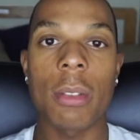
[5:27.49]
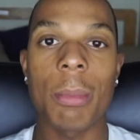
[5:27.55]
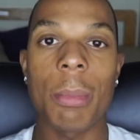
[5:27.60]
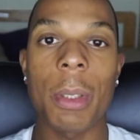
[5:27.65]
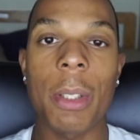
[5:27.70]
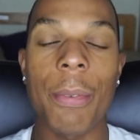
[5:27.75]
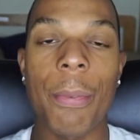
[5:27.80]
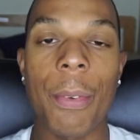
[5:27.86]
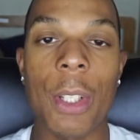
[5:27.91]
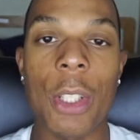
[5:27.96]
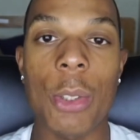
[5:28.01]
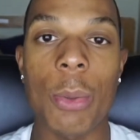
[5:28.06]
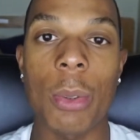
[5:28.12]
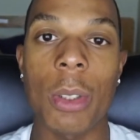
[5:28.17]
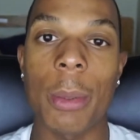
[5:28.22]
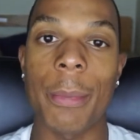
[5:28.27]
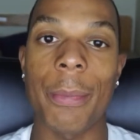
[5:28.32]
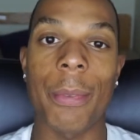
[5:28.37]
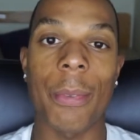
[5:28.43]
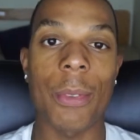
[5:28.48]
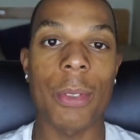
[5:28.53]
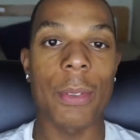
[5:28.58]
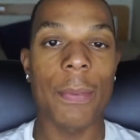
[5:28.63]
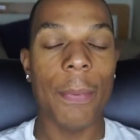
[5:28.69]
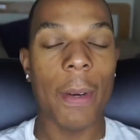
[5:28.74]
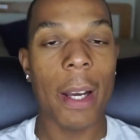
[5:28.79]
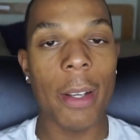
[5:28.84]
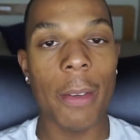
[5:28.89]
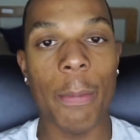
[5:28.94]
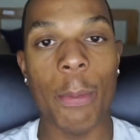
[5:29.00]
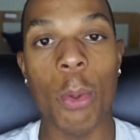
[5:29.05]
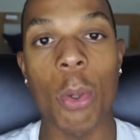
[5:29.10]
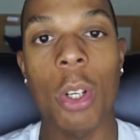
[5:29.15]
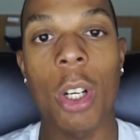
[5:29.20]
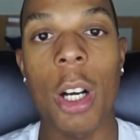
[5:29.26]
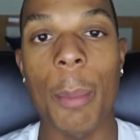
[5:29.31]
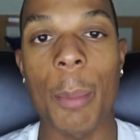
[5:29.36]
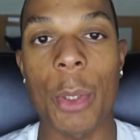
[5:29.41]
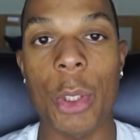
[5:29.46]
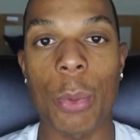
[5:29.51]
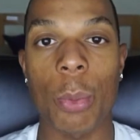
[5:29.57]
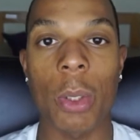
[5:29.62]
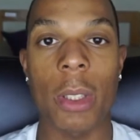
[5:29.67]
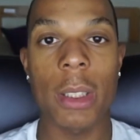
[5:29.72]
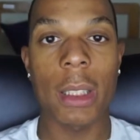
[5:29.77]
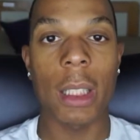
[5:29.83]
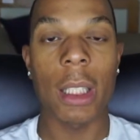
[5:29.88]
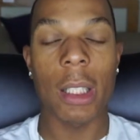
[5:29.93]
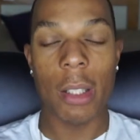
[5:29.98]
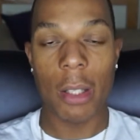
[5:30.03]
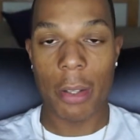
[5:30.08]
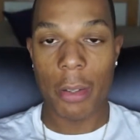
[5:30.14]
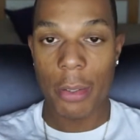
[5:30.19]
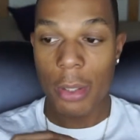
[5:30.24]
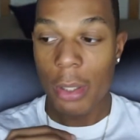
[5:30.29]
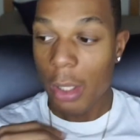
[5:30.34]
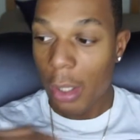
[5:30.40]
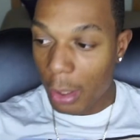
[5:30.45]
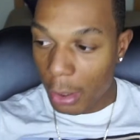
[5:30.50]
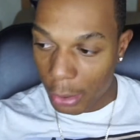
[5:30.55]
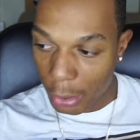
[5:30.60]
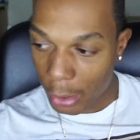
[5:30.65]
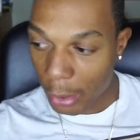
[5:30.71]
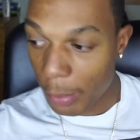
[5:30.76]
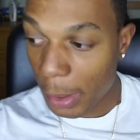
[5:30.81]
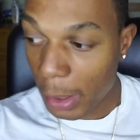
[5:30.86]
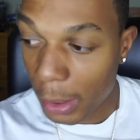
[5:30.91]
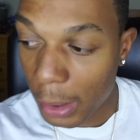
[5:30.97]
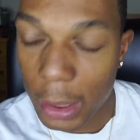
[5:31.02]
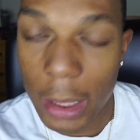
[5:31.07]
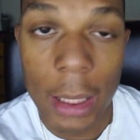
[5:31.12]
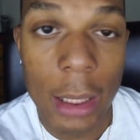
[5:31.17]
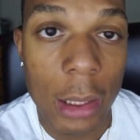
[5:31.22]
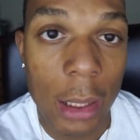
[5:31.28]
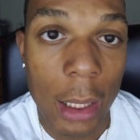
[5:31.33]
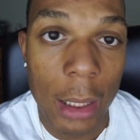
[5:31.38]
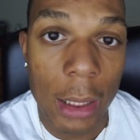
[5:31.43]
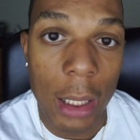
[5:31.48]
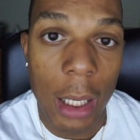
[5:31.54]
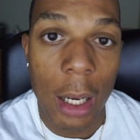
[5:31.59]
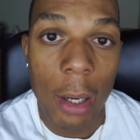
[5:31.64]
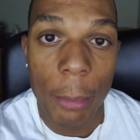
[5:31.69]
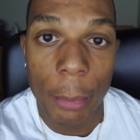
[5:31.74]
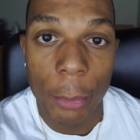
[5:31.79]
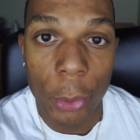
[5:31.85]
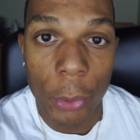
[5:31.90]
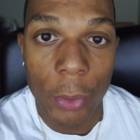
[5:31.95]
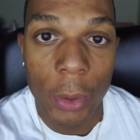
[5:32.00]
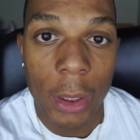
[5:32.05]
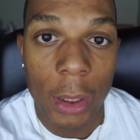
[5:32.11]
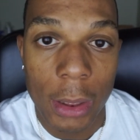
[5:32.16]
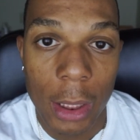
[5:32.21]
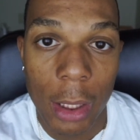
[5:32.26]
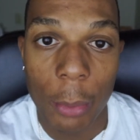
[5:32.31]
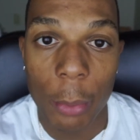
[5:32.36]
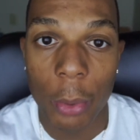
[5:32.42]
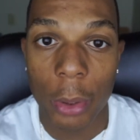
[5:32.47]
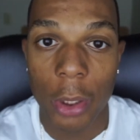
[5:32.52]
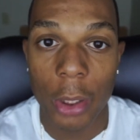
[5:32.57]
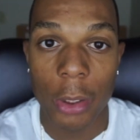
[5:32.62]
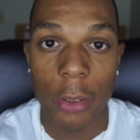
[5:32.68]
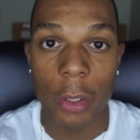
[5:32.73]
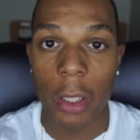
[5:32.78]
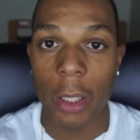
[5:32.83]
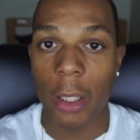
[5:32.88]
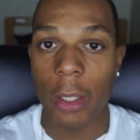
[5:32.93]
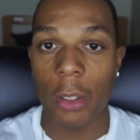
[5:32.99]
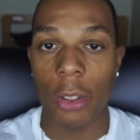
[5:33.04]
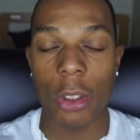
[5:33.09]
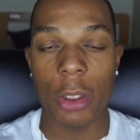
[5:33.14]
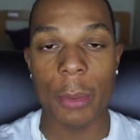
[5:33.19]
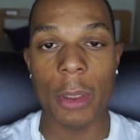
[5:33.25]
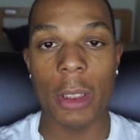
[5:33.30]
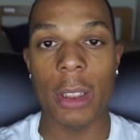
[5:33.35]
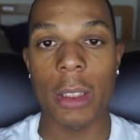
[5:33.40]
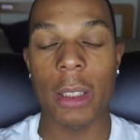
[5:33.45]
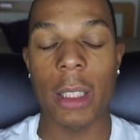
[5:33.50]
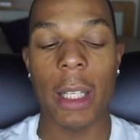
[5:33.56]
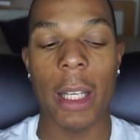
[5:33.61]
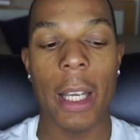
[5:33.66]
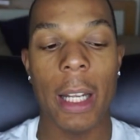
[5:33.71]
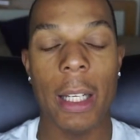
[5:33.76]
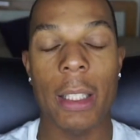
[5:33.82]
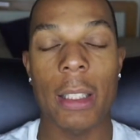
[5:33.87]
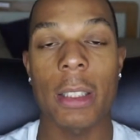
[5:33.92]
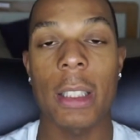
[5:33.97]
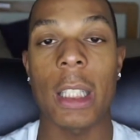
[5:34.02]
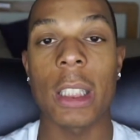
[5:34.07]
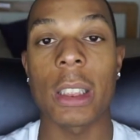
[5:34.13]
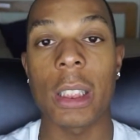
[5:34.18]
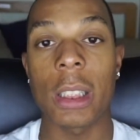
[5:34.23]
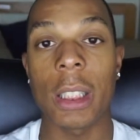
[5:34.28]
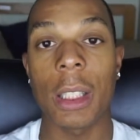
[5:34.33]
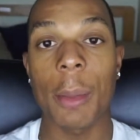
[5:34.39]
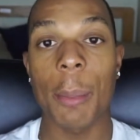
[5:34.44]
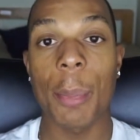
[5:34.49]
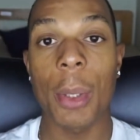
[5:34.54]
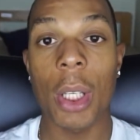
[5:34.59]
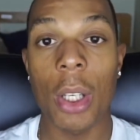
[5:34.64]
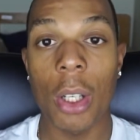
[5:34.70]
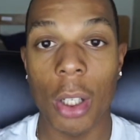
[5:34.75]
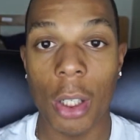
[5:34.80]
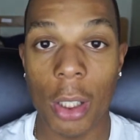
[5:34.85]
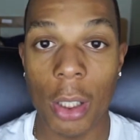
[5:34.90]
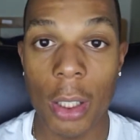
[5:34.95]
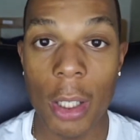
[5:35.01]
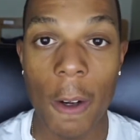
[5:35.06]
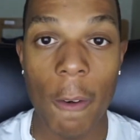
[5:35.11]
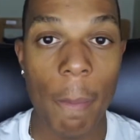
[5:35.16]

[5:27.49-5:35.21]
be finished with them. If you accomplish one, set another. You know what I mean? That's how I'm moving, that's how I'm working right now. You know what I'm saying? Today I just actually did a PR,